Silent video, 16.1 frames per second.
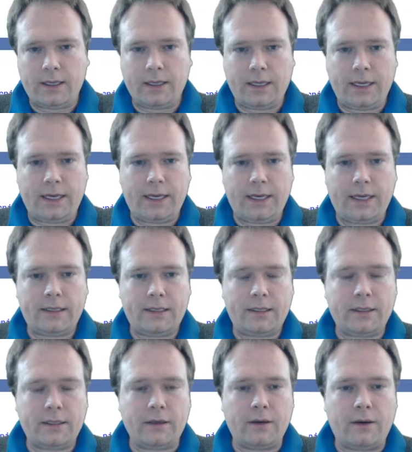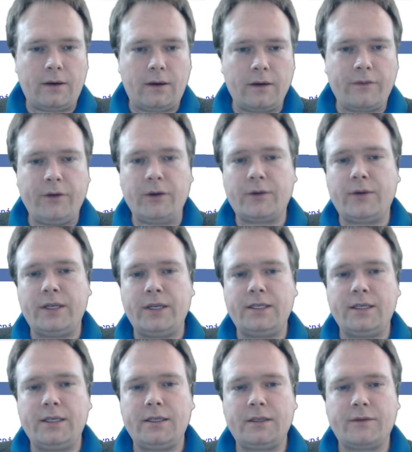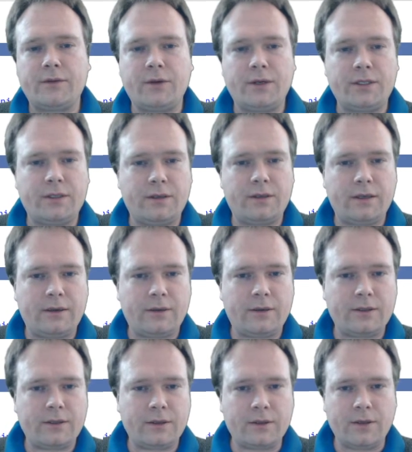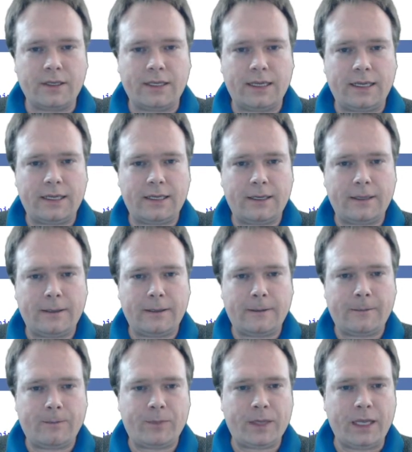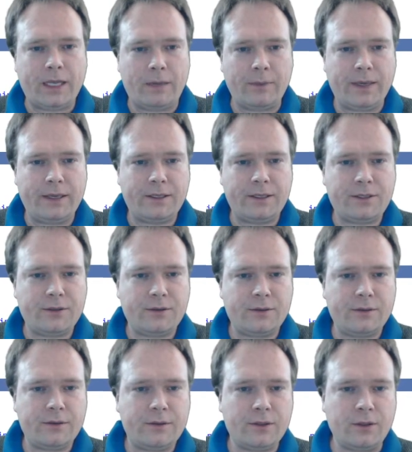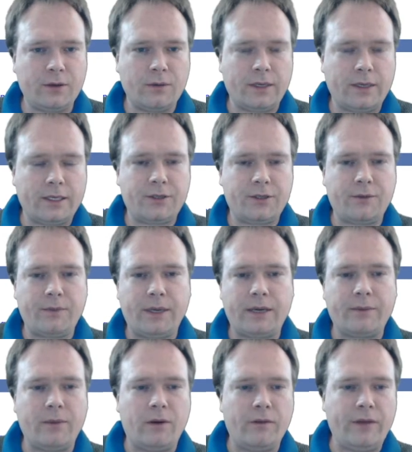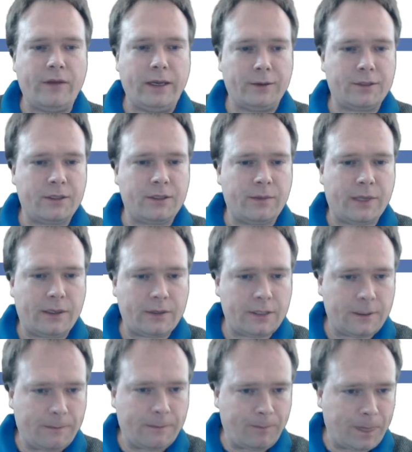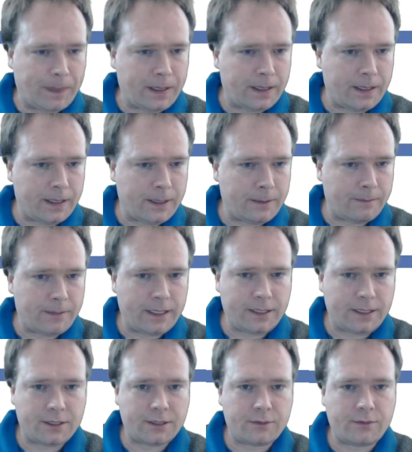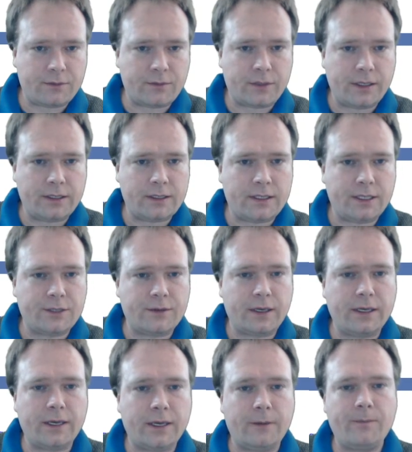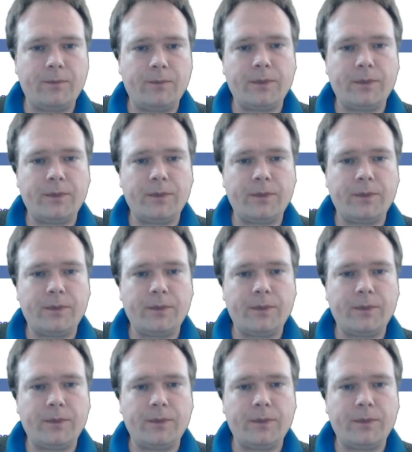And all of your questions, of course, are also good that helping me to know what I should make more videos about. Let us run this test right now.